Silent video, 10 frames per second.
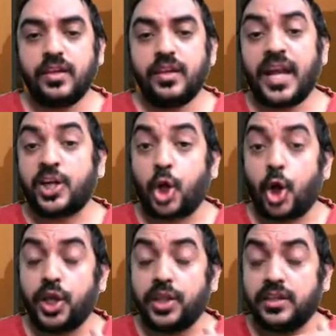And
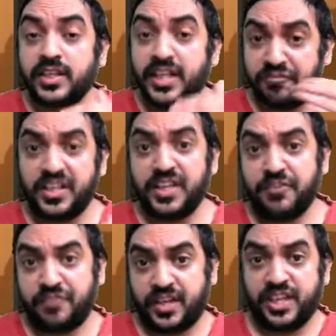in the Nifty
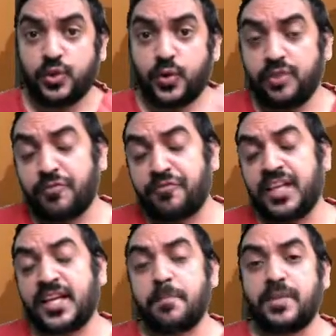50,
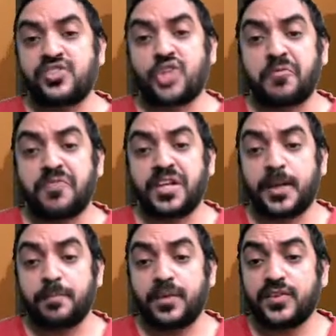50 companies, top 50
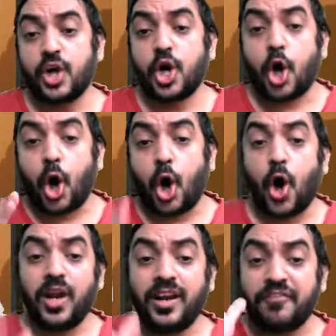companies,
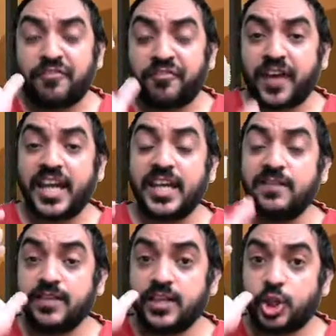all
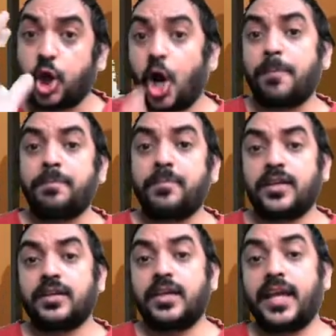5 top
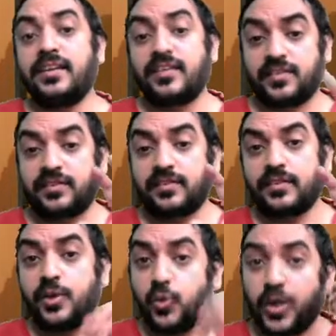gainers
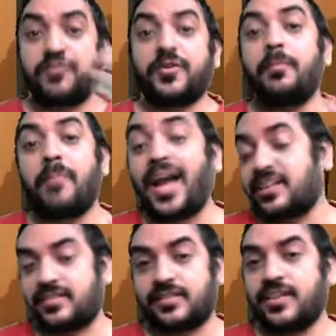were from
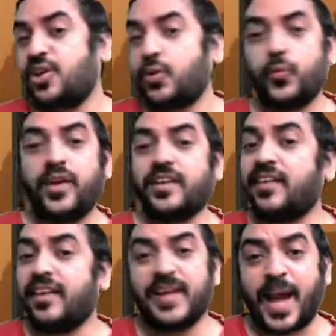banks. Very
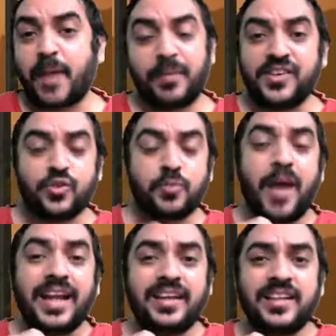rarely happened. So
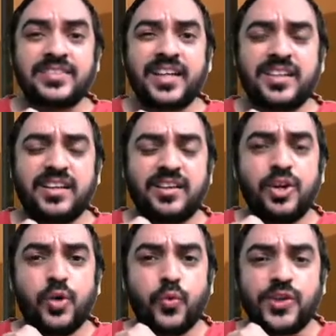banking sector
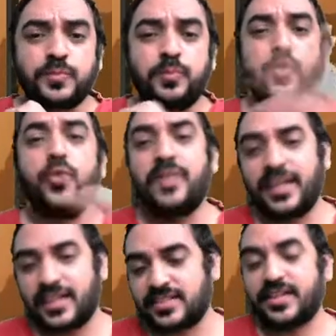was booming
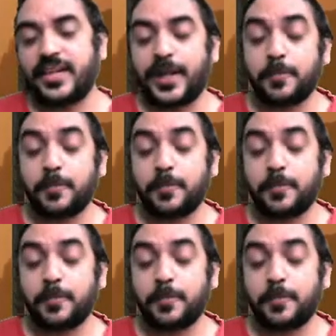yesterday.